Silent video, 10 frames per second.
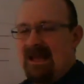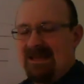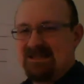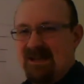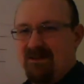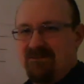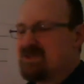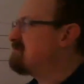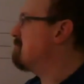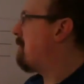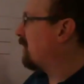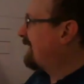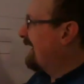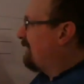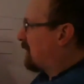instead of just
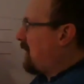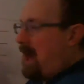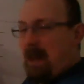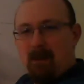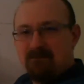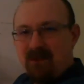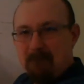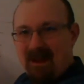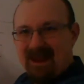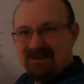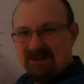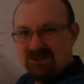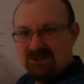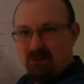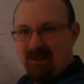marking the columns I'm paying
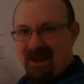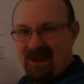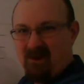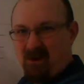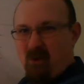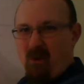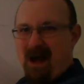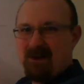attention to with an arrow,